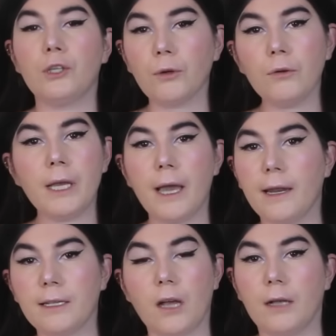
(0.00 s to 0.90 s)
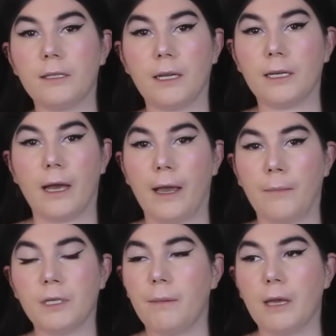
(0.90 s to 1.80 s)
Truly an exhausting
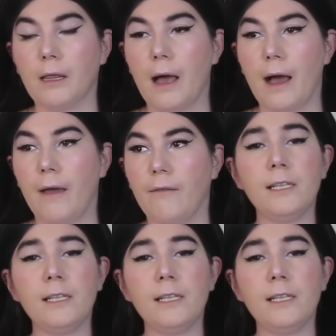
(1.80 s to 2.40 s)
time to be alive.